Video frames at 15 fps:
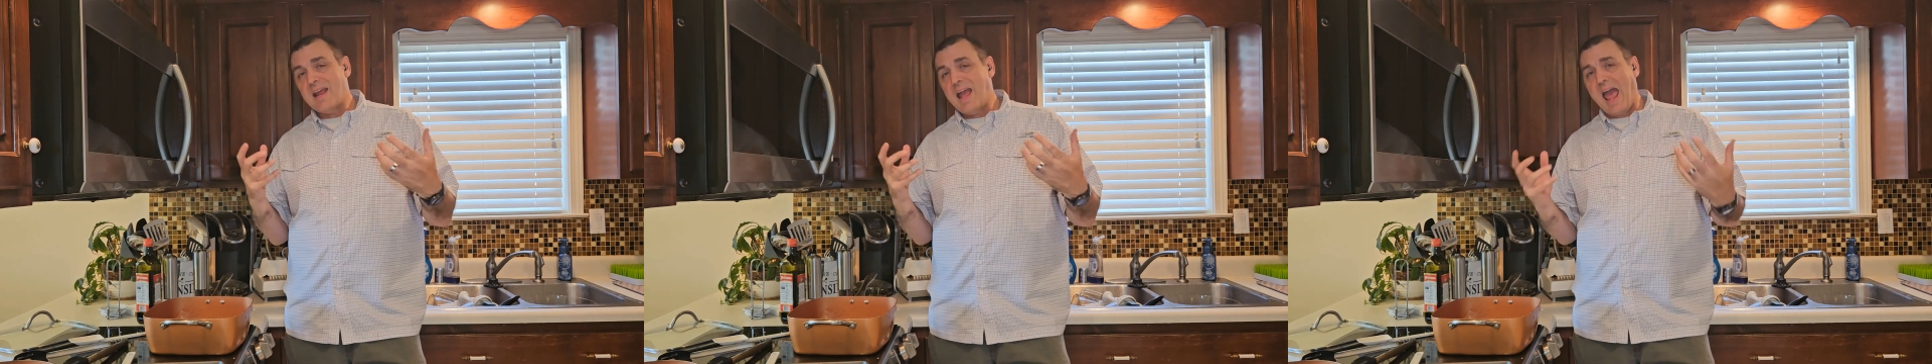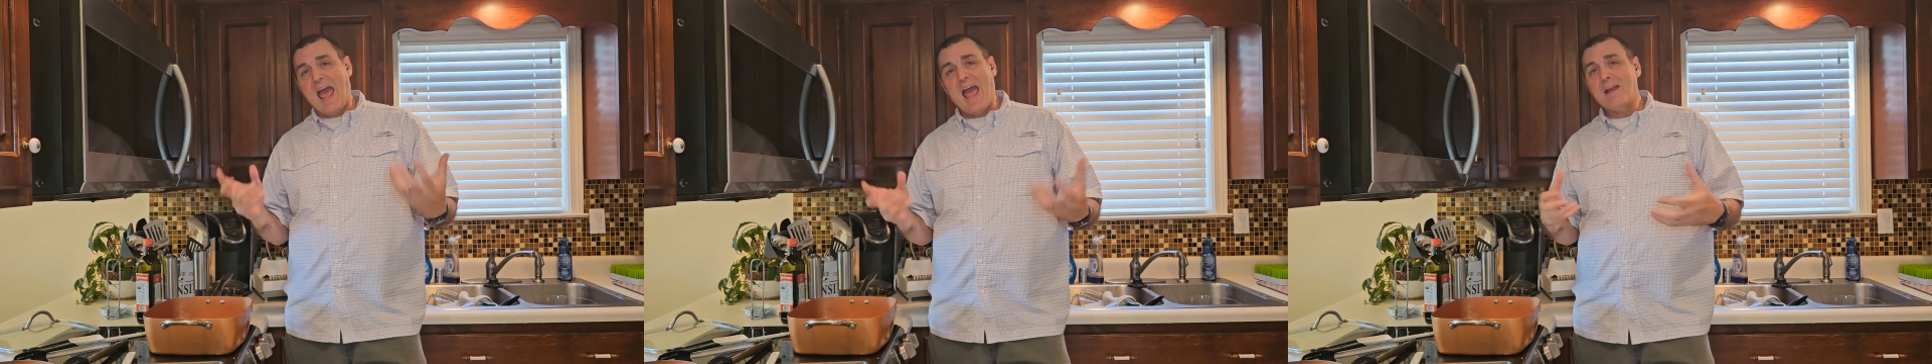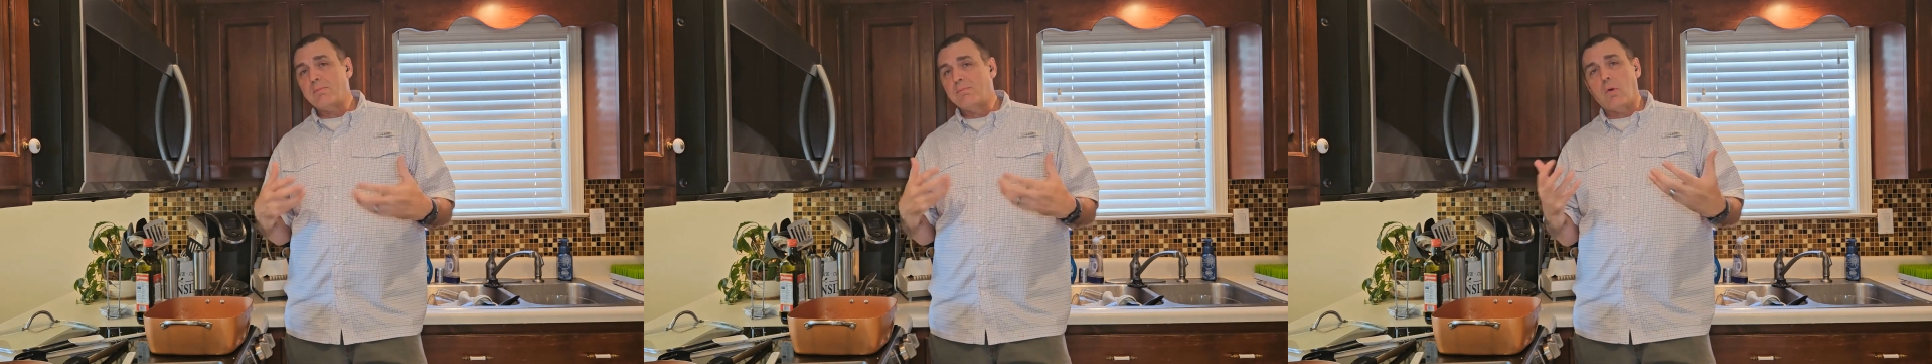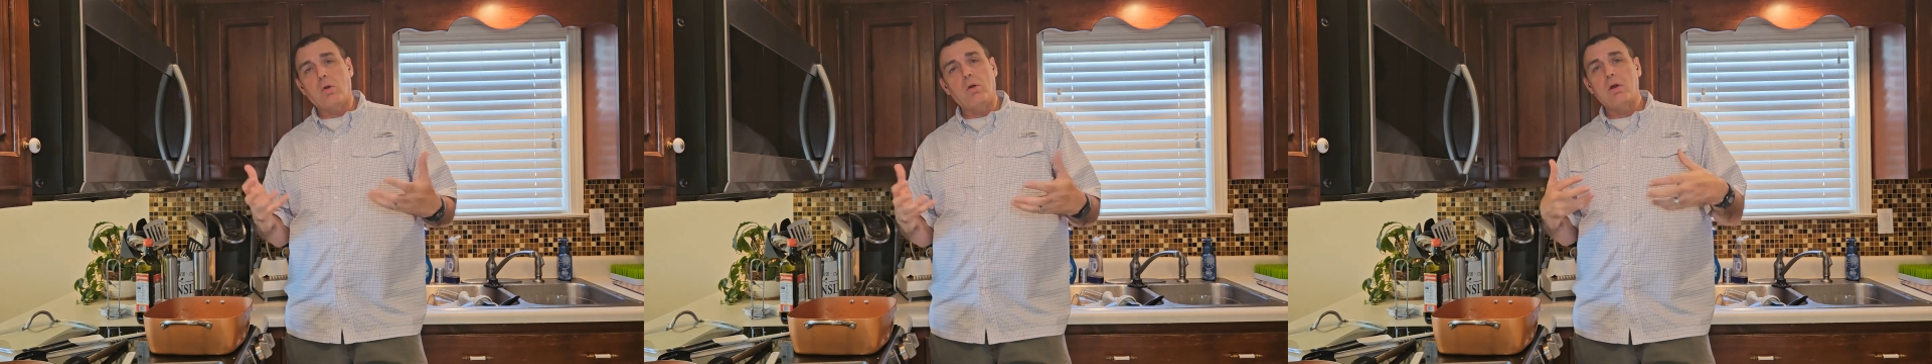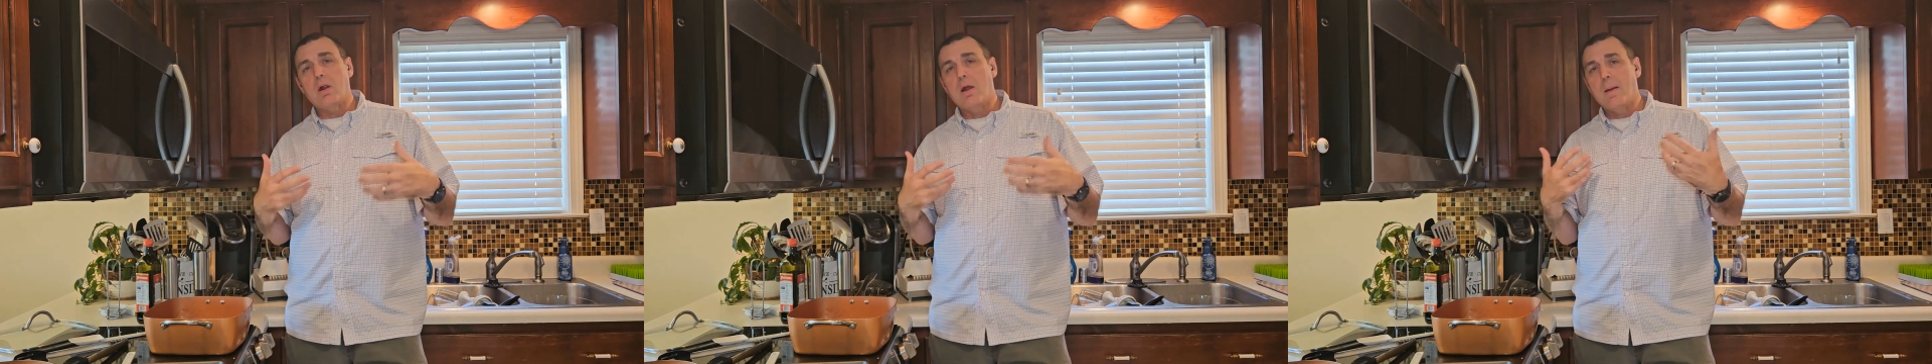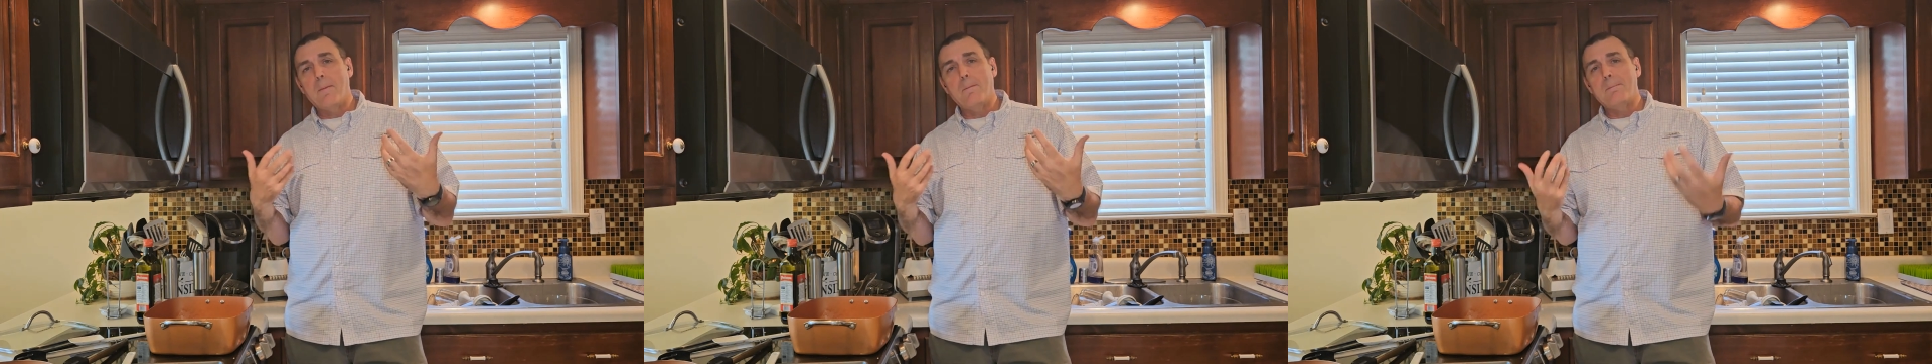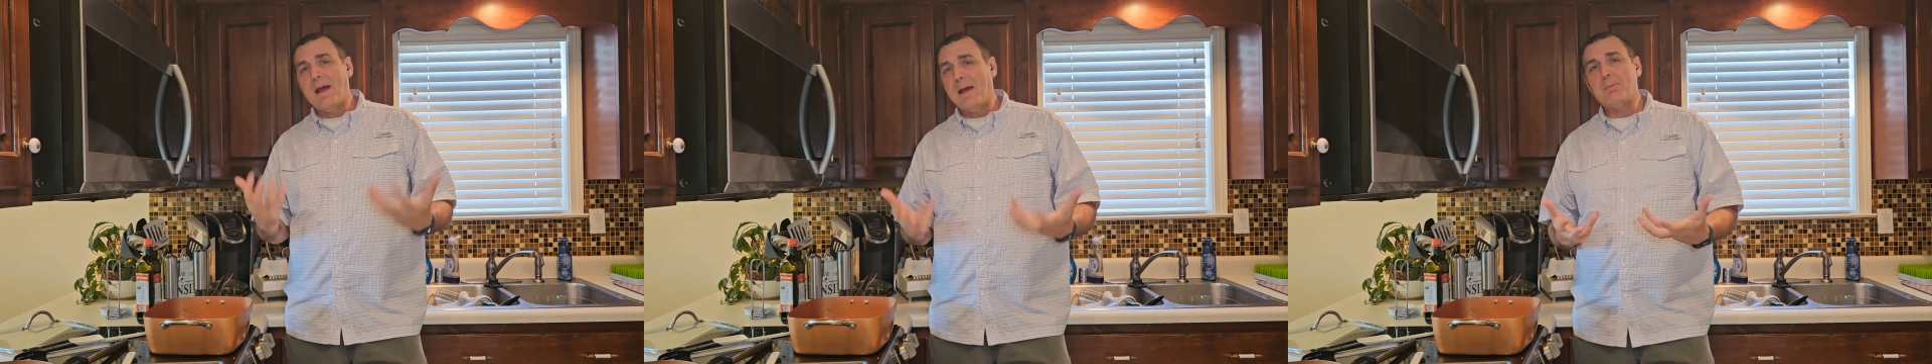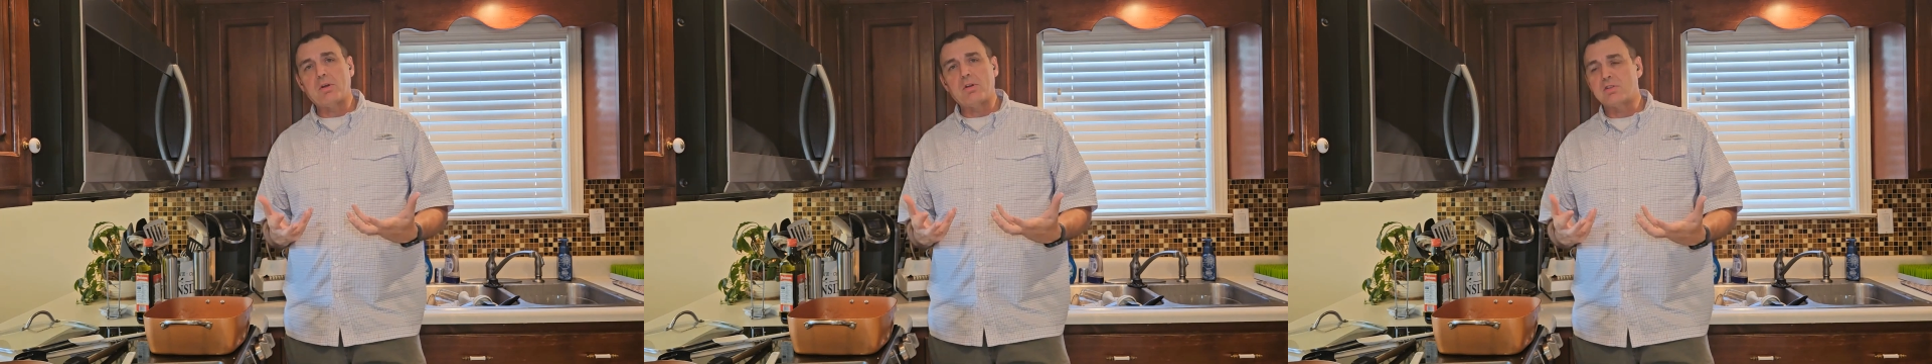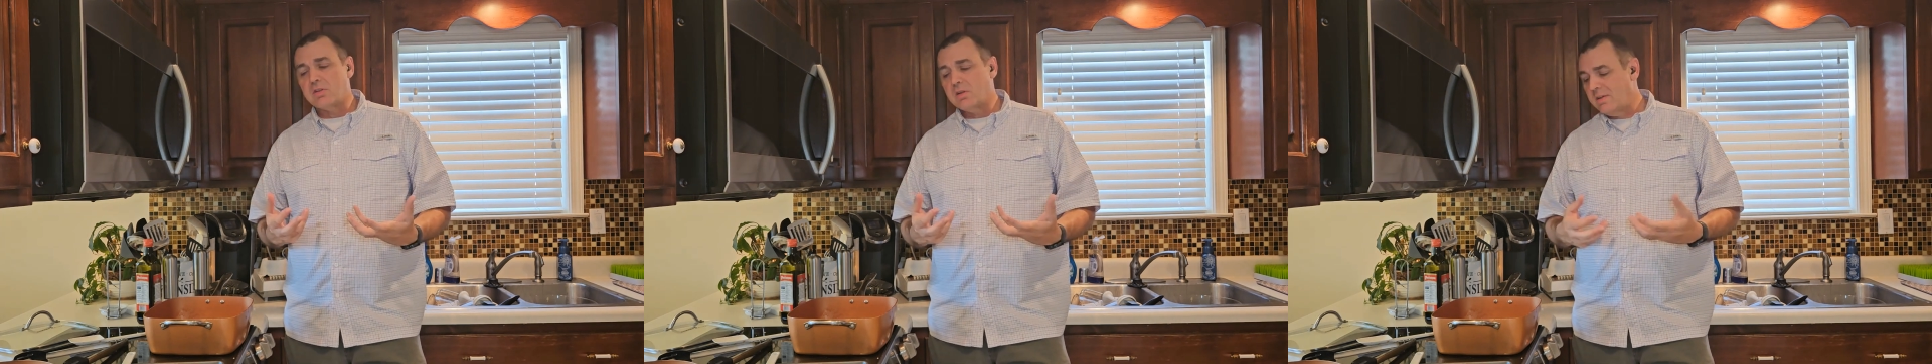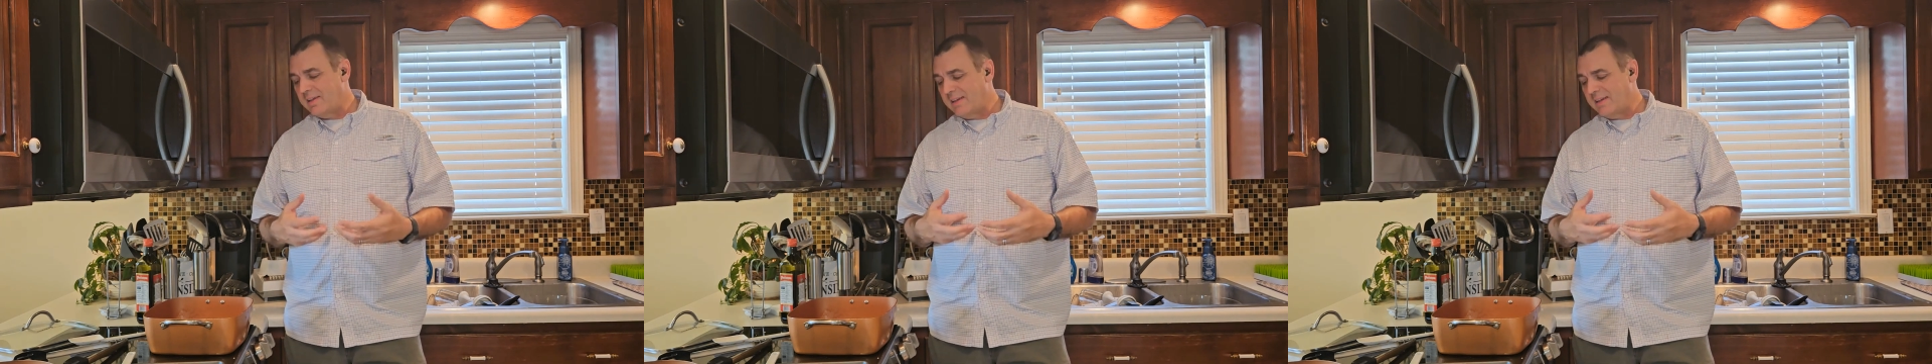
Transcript: add more peppers.